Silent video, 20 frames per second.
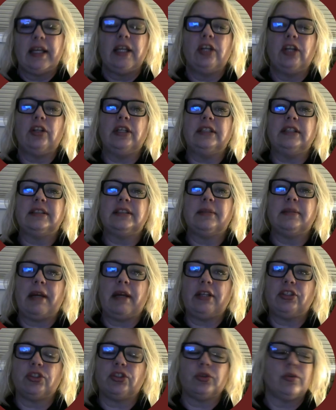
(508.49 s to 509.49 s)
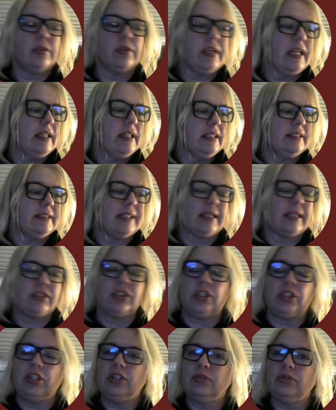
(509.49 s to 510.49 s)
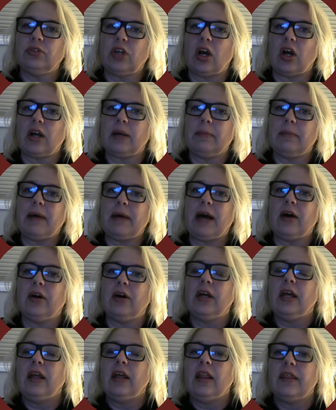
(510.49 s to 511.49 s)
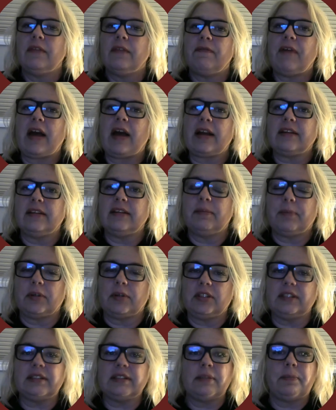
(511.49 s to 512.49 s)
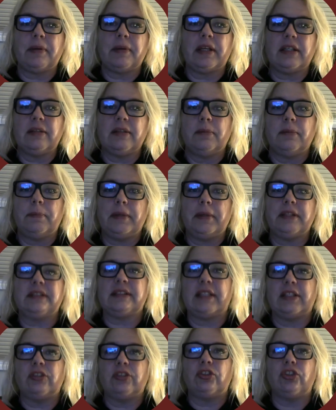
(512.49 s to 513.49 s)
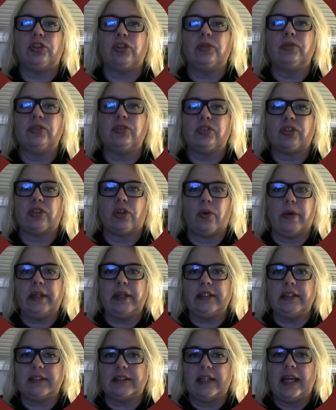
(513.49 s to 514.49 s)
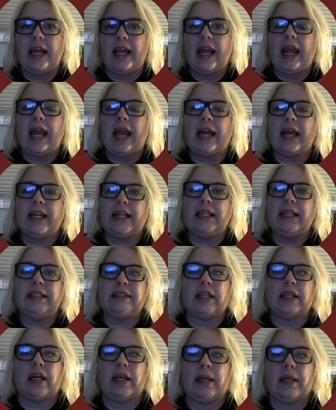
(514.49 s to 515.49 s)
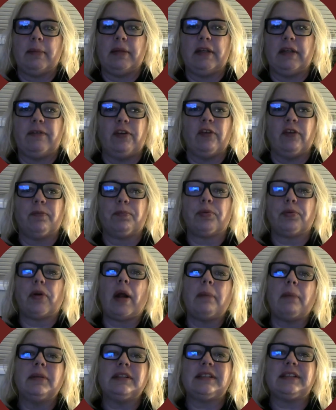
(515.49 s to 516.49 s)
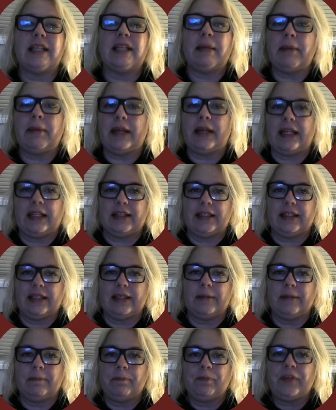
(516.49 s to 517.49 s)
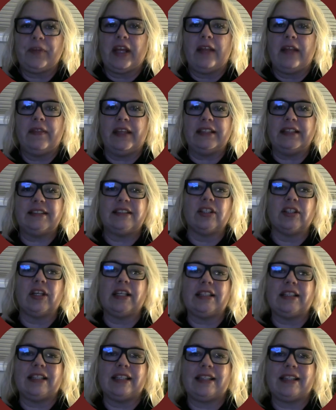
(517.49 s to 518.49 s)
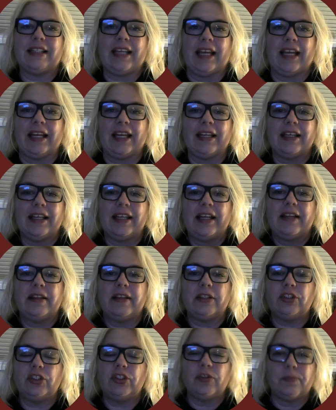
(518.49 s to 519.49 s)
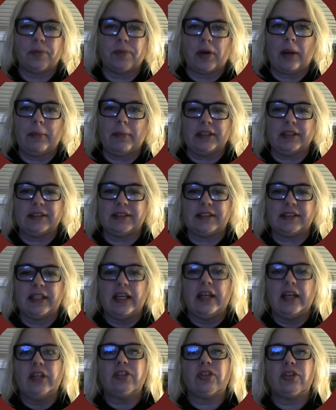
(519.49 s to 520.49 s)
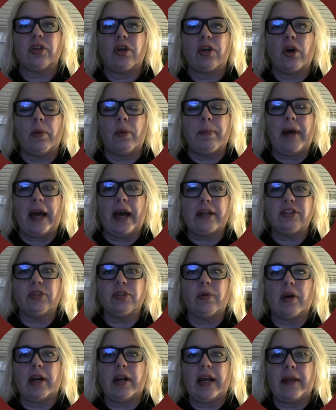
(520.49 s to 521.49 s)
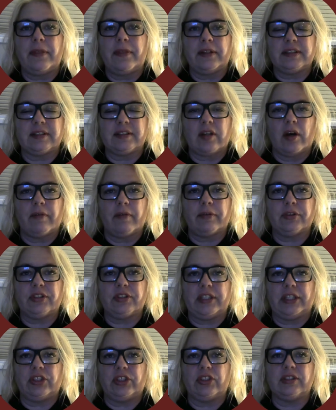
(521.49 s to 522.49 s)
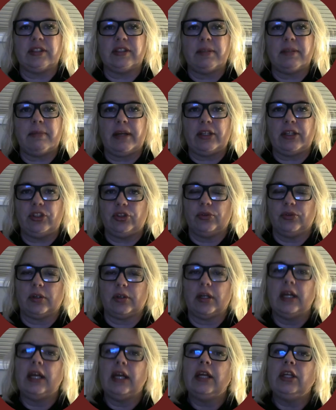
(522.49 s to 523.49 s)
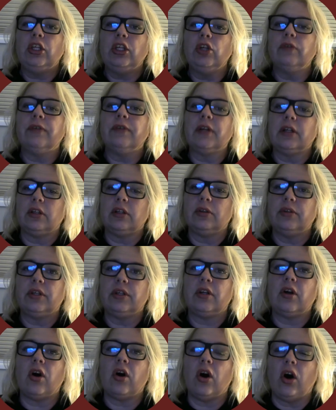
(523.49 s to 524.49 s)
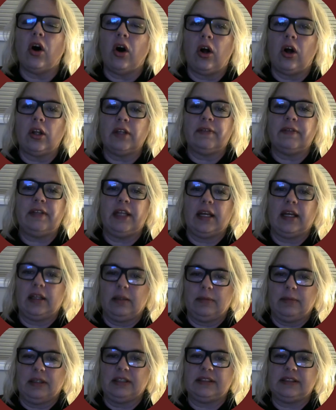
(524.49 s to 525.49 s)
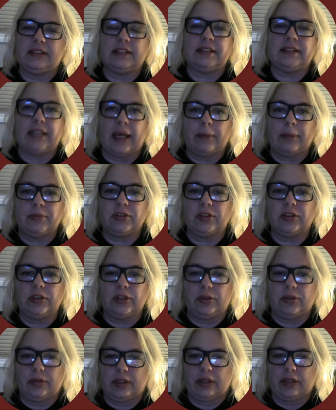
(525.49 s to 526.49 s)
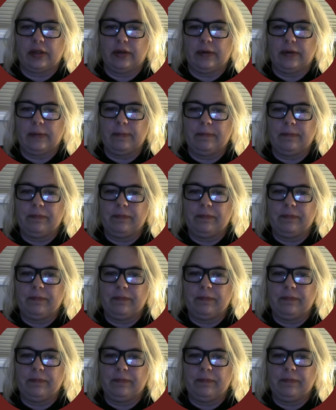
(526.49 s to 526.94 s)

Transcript: You need to make sure in this section you talk about the fact that participants can choose to quit at any time. And if you've promised them anything, they still get the thing that you've promised. So go back to our ethics conversations and make sure you've included all of the elements. It's absolutely critical.